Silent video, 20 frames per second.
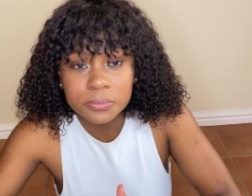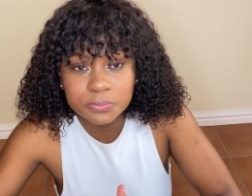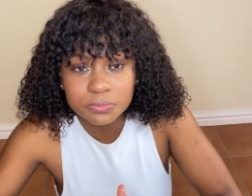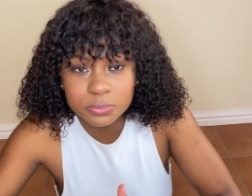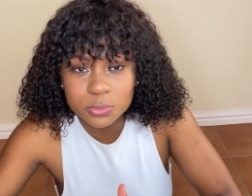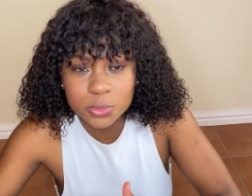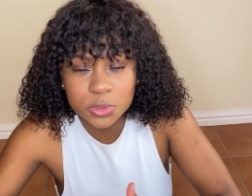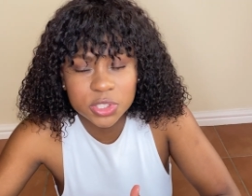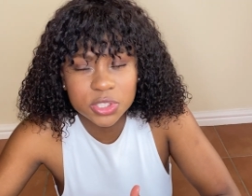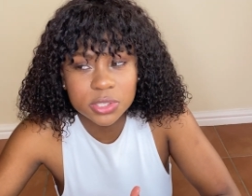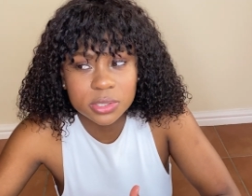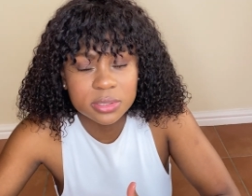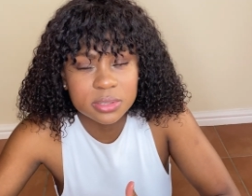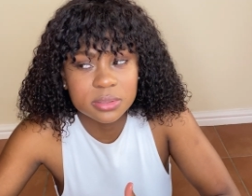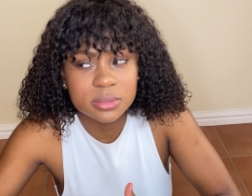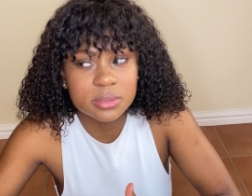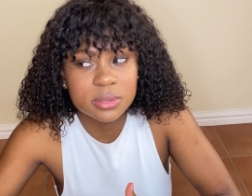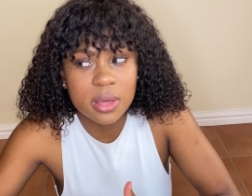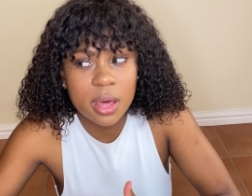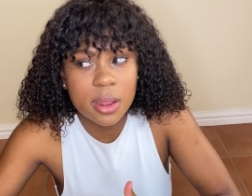Which
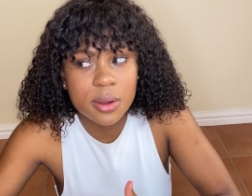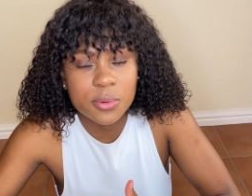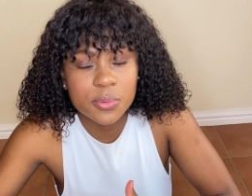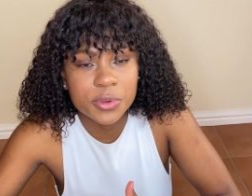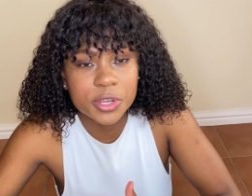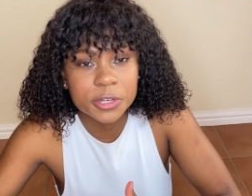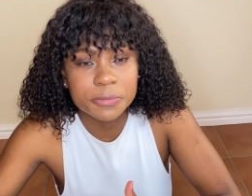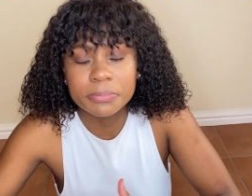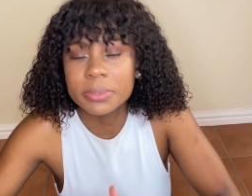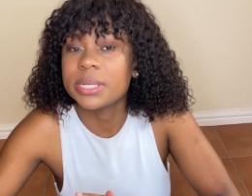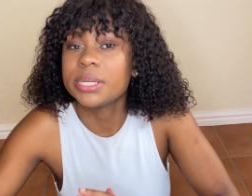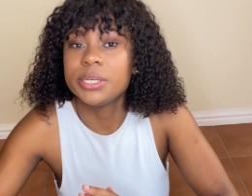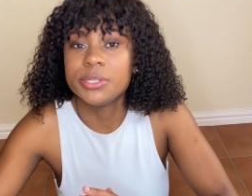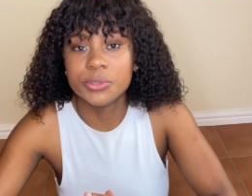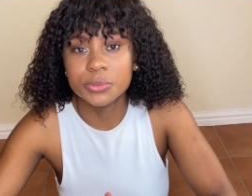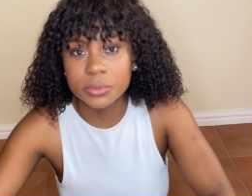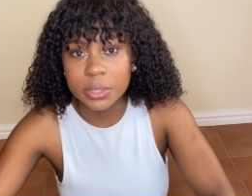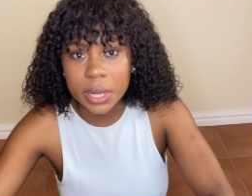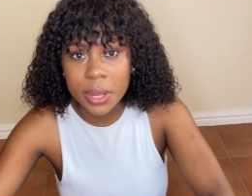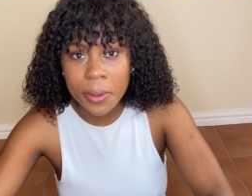is kind of weird. But
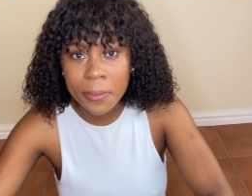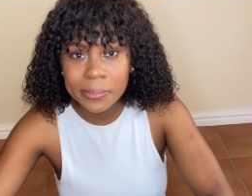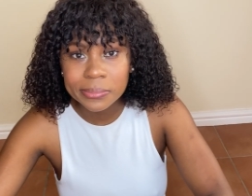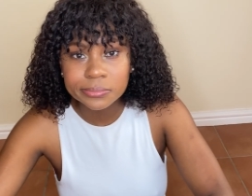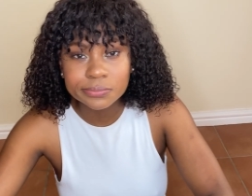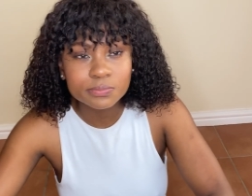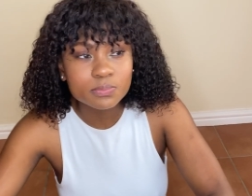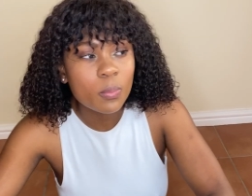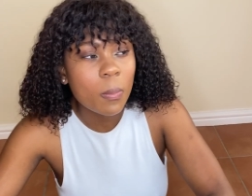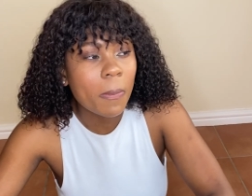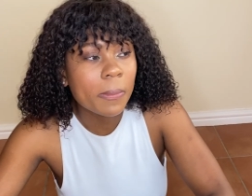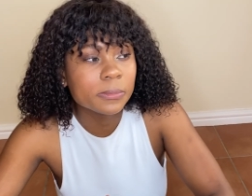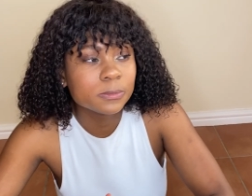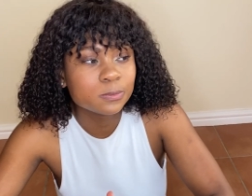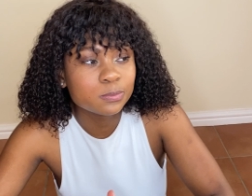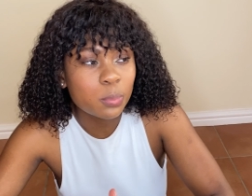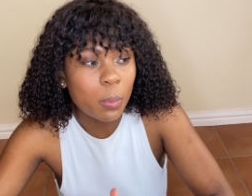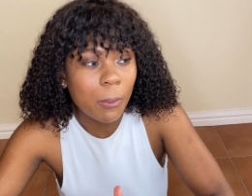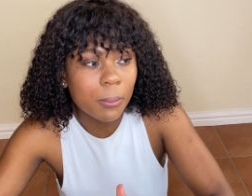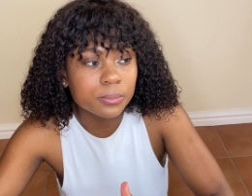anyway,
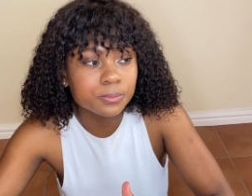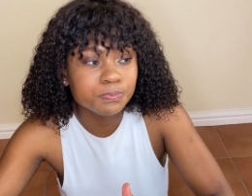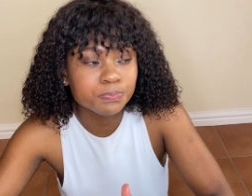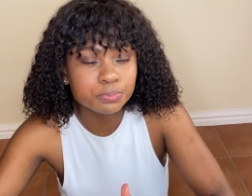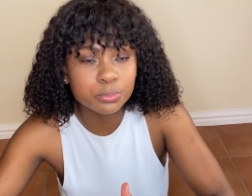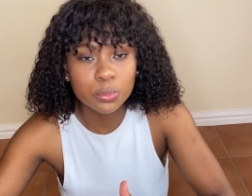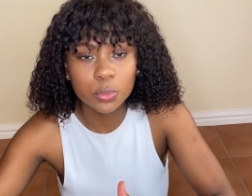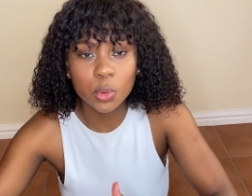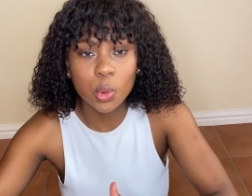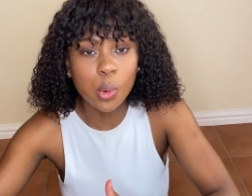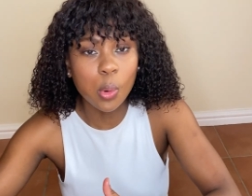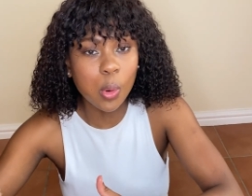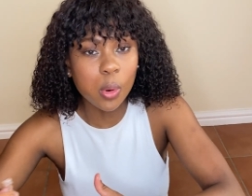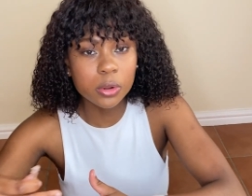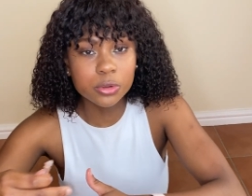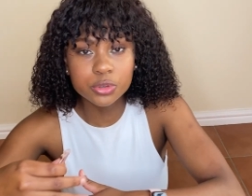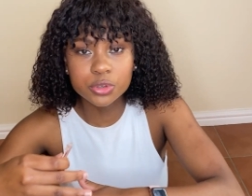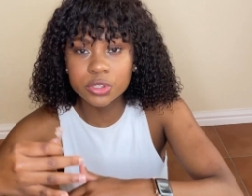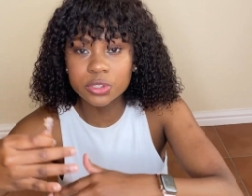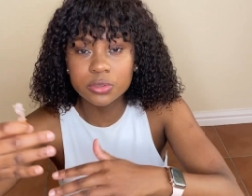
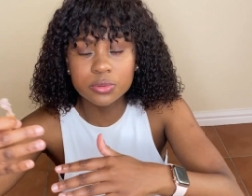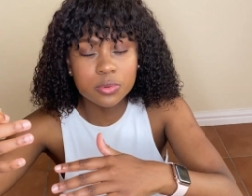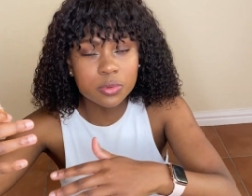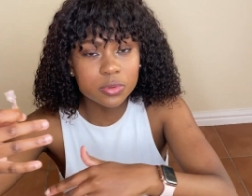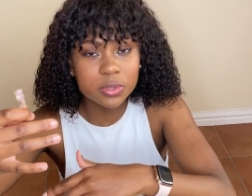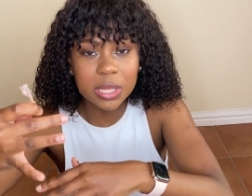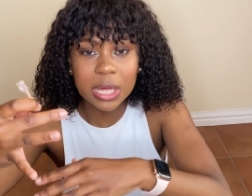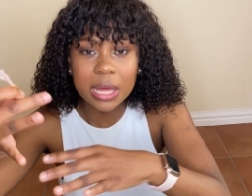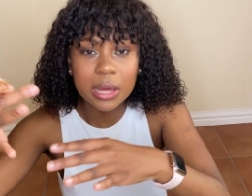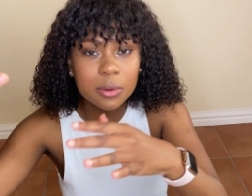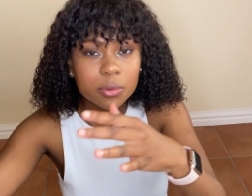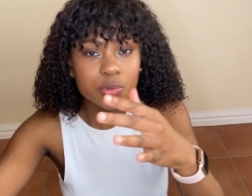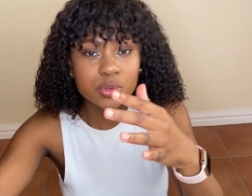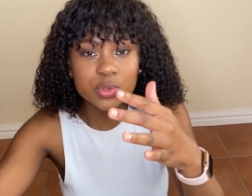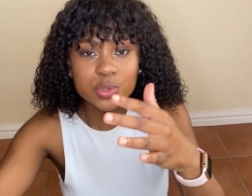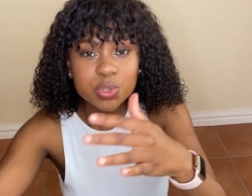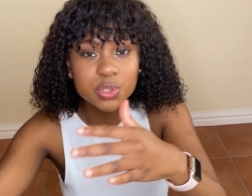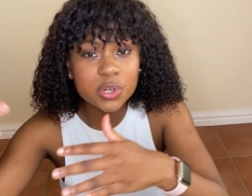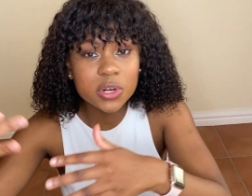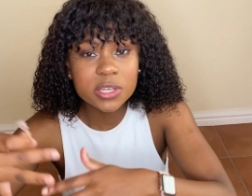or like our
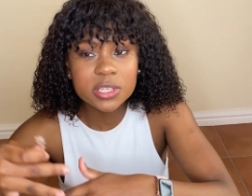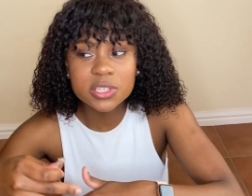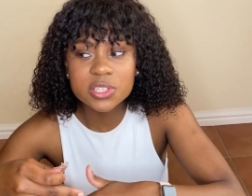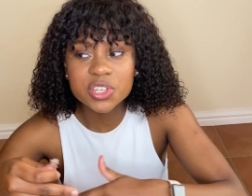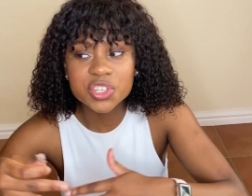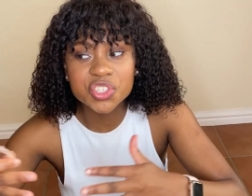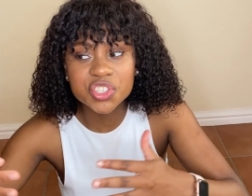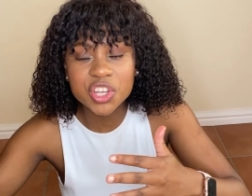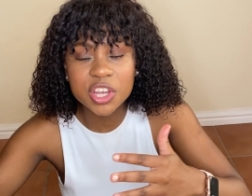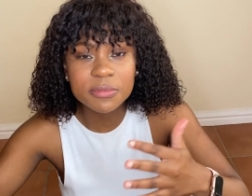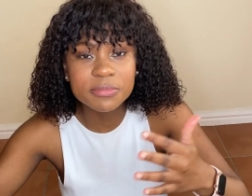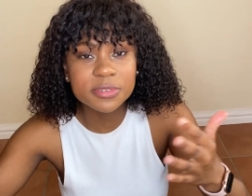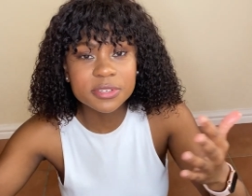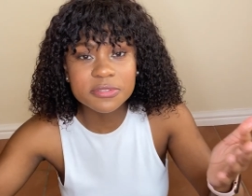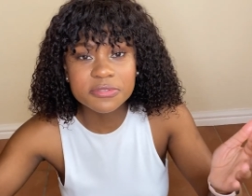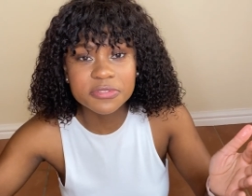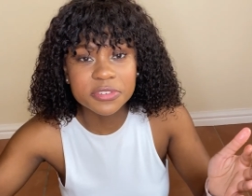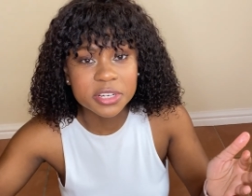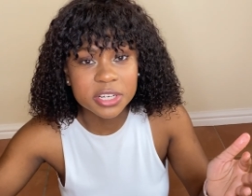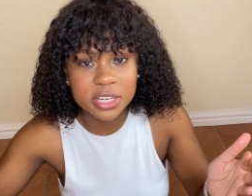uteruses are shaped
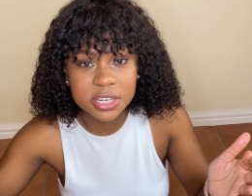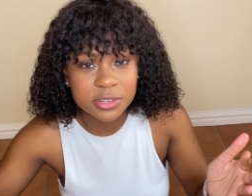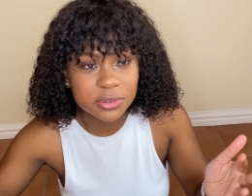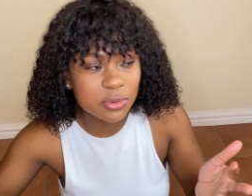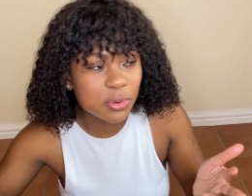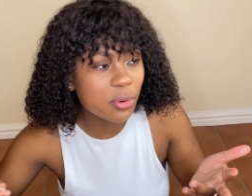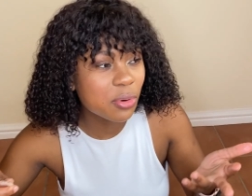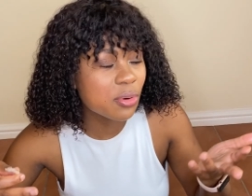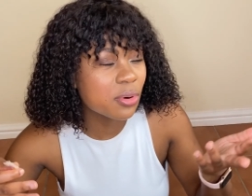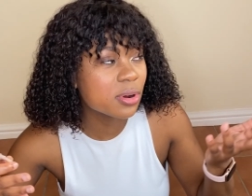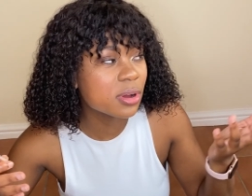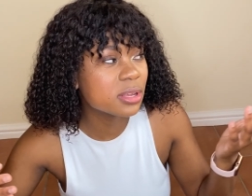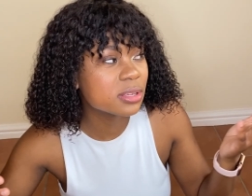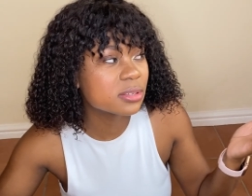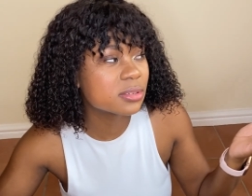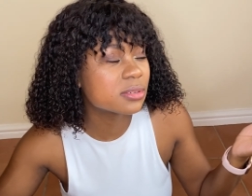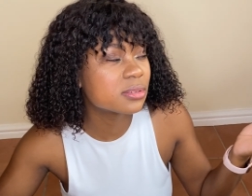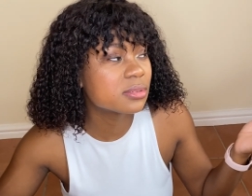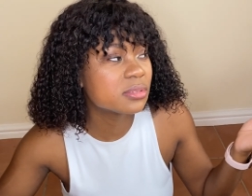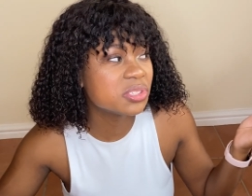differently or
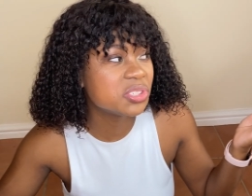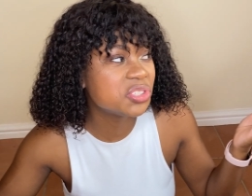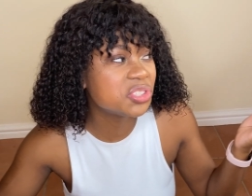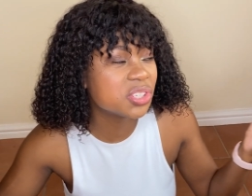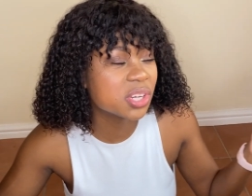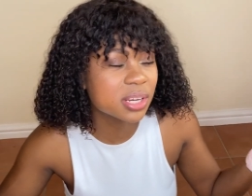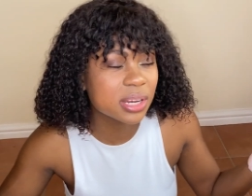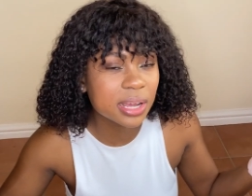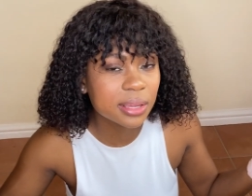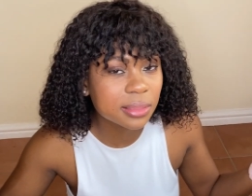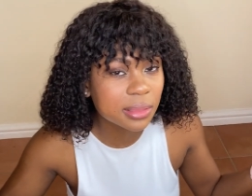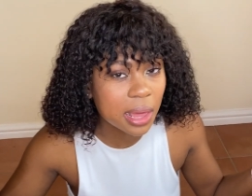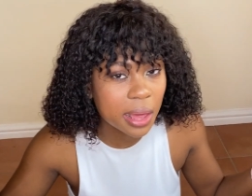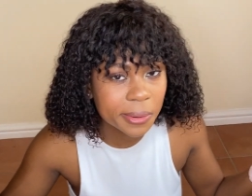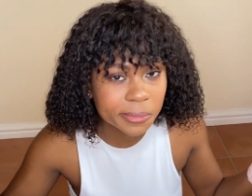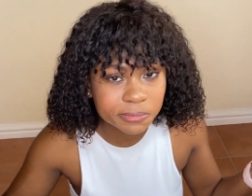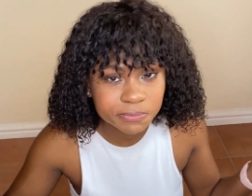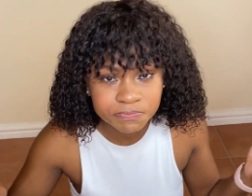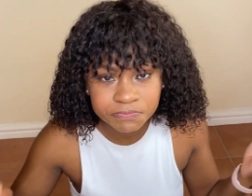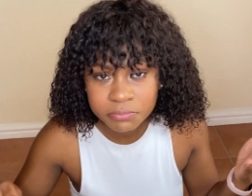shit like
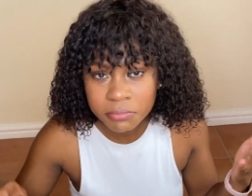that.